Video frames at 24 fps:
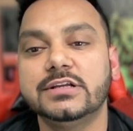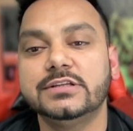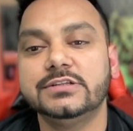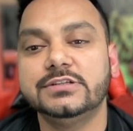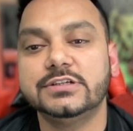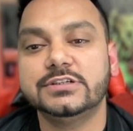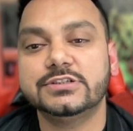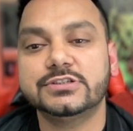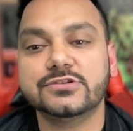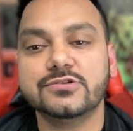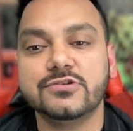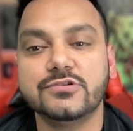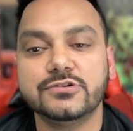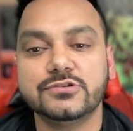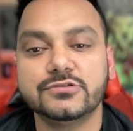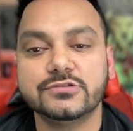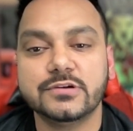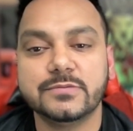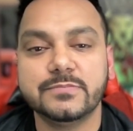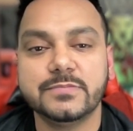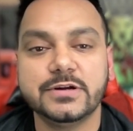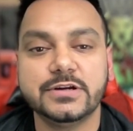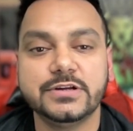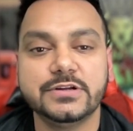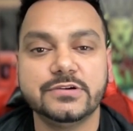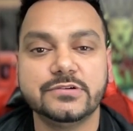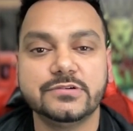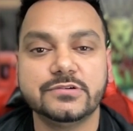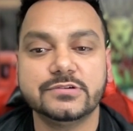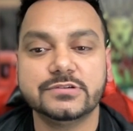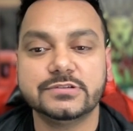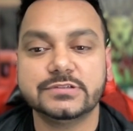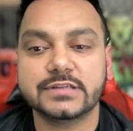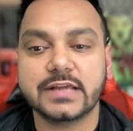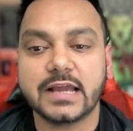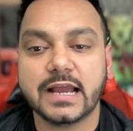just go to the
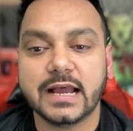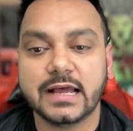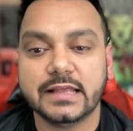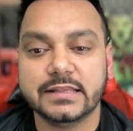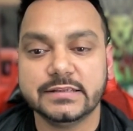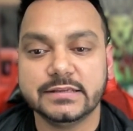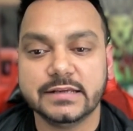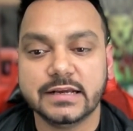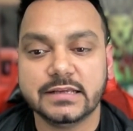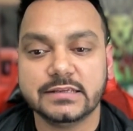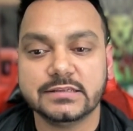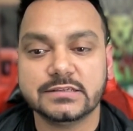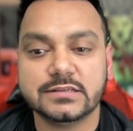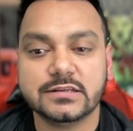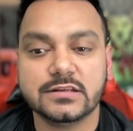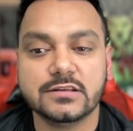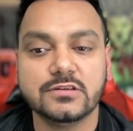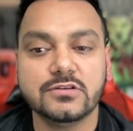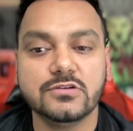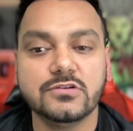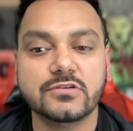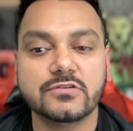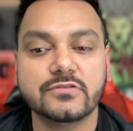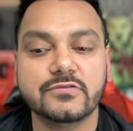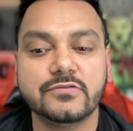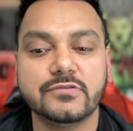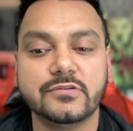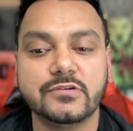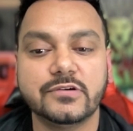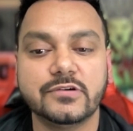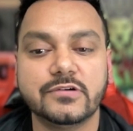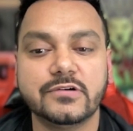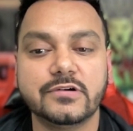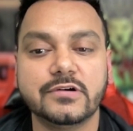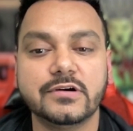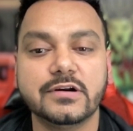videos and just look
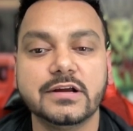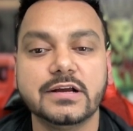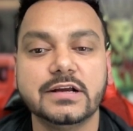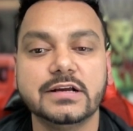for